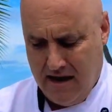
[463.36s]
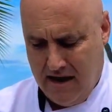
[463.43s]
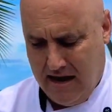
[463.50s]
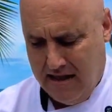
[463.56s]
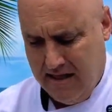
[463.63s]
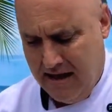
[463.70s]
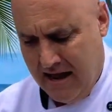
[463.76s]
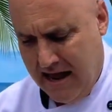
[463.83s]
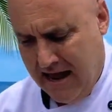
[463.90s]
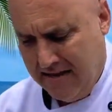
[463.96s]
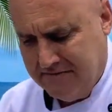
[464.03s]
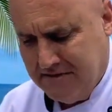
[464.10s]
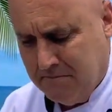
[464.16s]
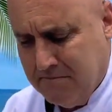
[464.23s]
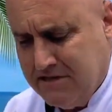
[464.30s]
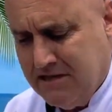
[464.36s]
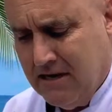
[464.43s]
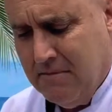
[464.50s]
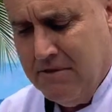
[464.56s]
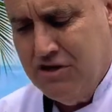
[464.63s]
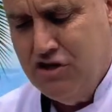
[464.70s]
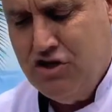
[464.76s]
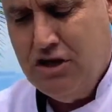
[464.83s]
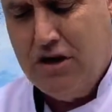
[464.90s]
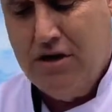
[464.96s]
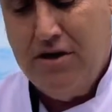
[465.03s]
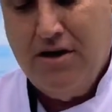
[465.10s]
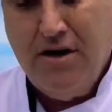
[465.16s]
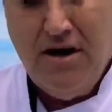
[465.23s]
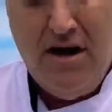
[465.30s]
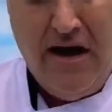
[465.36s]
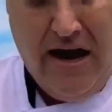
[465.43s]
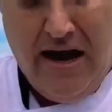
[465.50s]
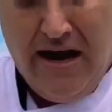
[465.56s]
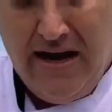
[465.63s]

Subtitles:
And then I have some cinnamon sugar. And